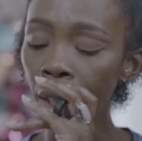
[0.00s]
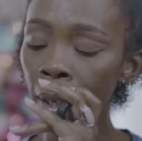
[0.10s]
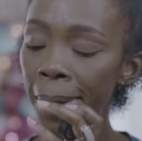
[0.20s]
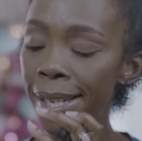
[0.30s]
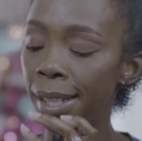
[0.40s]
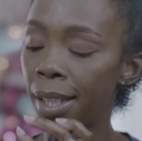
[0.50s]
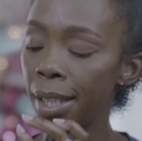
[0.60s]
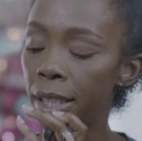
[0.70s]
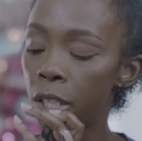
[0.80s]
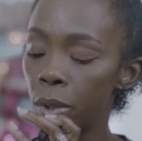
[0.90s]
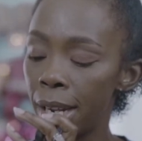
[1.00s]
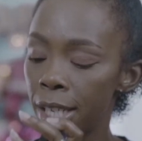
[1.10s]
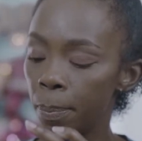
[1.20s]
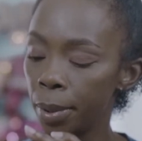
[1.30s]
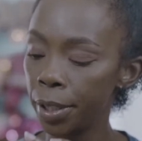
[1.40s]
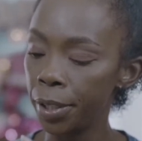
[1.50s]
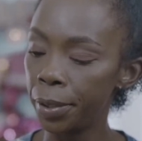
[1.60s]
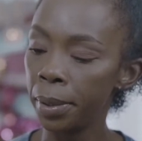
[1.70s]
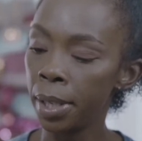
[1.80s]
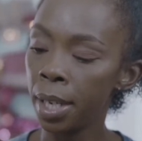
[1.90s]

And basically this one has blue,